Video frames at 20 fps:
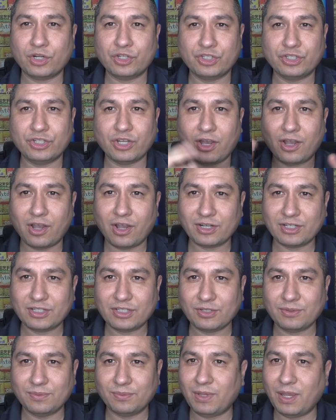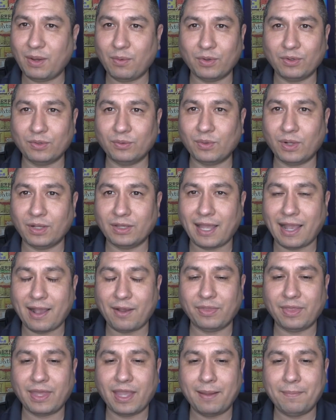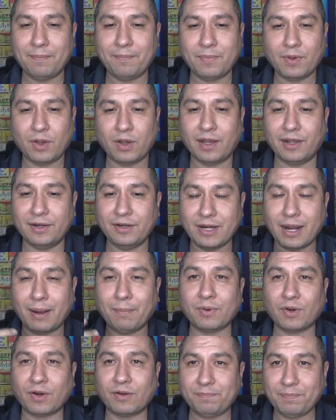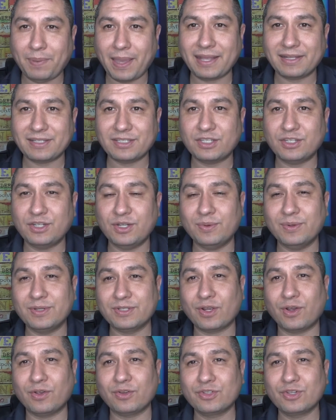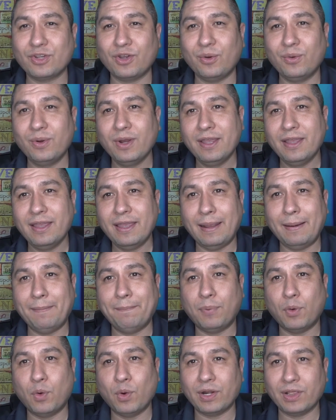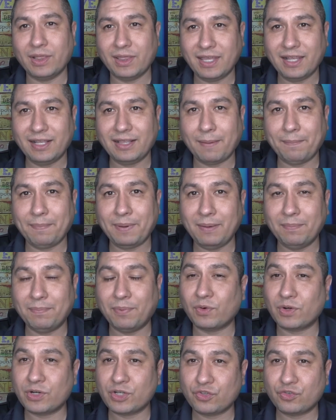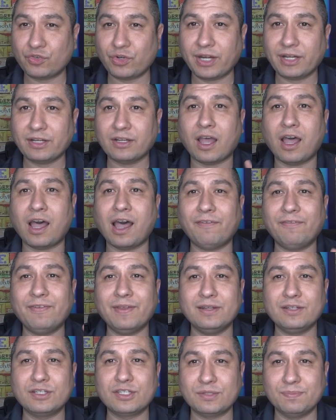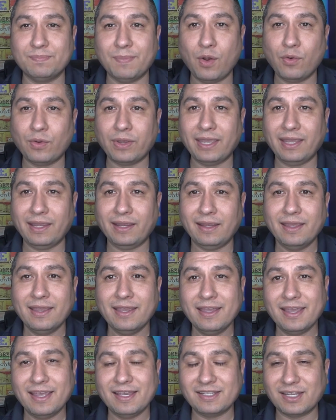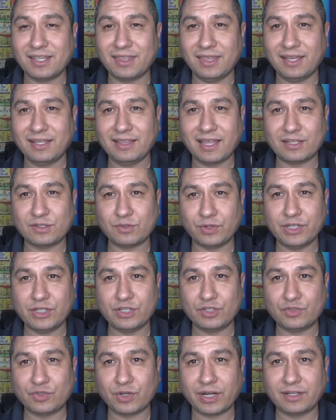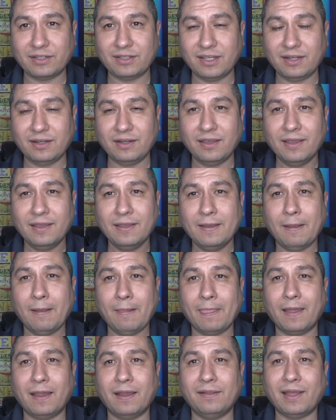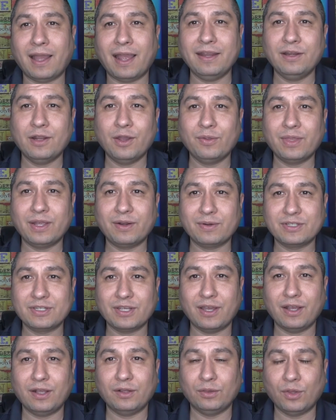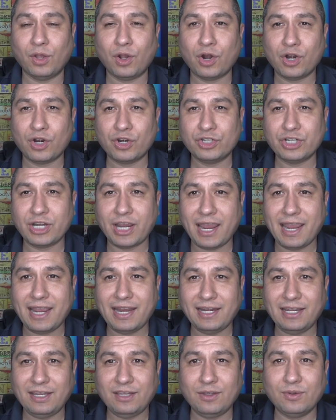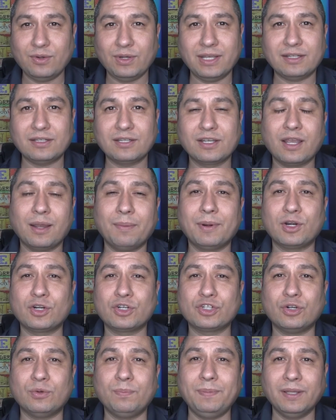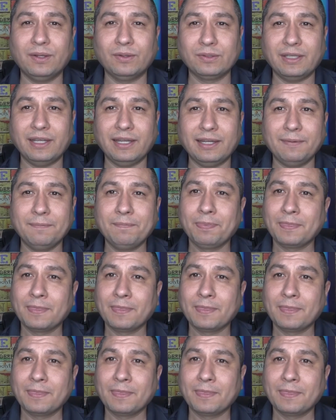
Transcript: dogs. They won't allow them. Number of pets too is also an important thing that people restrict. Often smoking is a thing that's restricted. I know there was a large 80-unit commercial building.